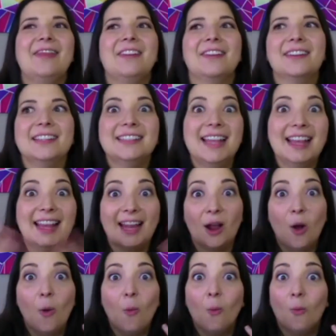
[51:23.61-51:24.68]
they're going to say
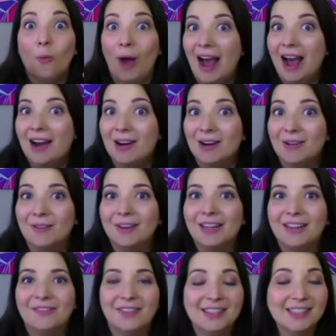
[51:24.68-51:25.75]
like, wow,
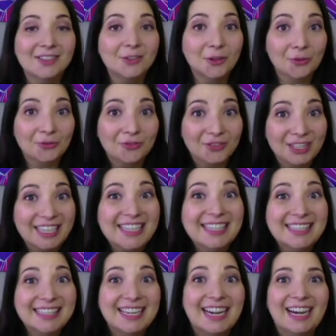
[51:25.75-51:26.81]
if this is her
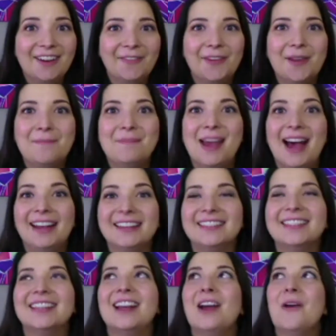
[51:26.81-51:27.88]
free stuff,
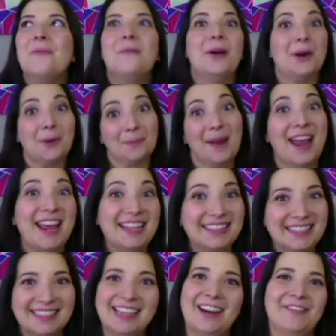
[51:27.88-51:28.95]
imagine what her
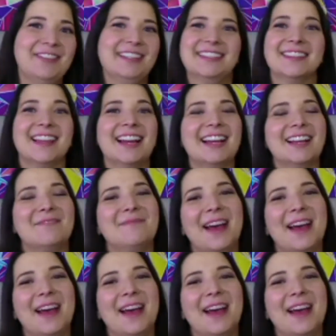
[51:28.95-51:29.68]
paid stuff is like.